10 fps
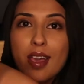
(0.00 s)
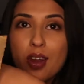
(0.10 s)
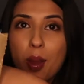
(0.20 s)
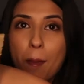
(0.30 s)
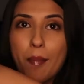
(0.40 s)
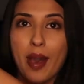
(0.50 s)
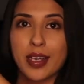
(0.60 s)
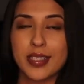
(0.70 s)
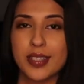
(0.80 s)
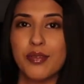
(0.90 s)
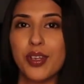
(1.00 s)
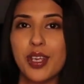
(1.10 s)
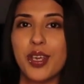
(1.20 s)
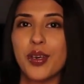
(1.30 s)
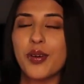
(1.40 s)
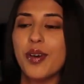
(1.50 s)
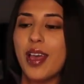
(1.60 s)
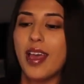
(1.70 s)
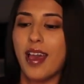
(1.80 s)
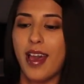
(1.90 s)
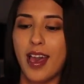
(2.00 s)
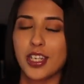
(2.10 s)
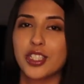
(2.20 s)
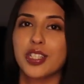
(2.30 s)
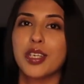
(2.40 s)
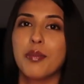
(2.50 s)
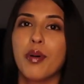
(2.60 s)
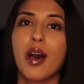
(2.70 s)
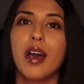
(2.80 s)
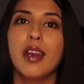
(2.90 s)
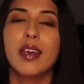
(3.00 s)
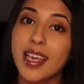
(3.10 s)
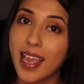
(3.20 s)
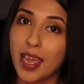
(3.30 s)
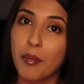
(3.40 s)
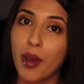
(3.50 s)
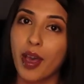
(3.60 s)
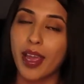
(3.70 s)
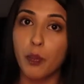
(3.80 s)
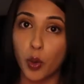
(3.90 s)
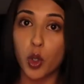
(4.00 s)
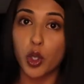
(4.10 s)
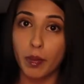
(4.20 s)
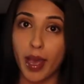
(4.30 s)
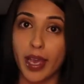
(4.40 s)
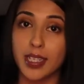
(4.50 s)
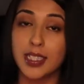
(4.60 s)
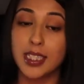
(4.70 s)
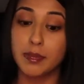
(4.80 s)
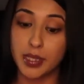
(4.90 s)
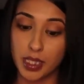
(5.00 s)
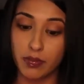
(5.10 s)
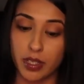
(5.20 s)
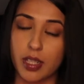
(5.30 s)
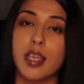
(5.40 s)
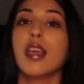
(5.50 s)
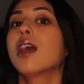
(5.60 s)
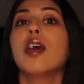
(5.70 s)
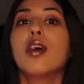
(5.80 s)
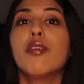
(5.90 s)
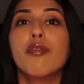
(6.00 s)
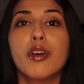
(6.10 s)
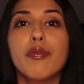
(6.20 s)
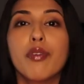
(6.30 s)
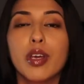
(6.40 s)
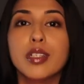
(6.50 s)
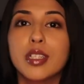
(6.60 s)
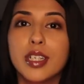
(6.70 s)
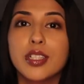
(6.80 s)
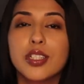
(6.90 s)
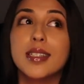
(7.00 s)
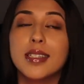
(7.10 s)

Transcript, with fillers: an unboxing video. I actually bought a handbag, bowler bag specifically from Von Dutch.